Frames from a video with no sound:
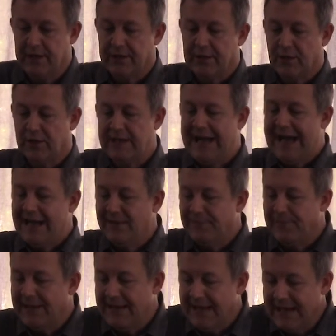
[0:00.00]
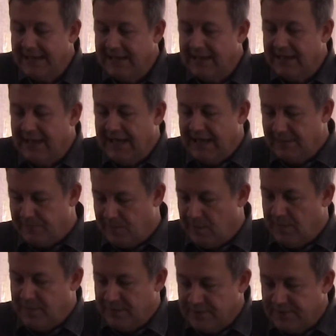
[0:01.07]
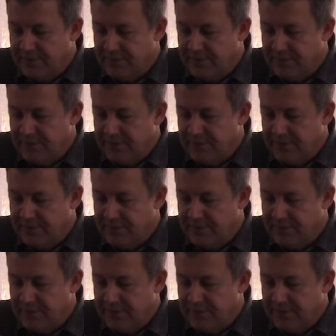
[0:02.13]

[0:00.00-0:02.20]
God had a plan and a purpose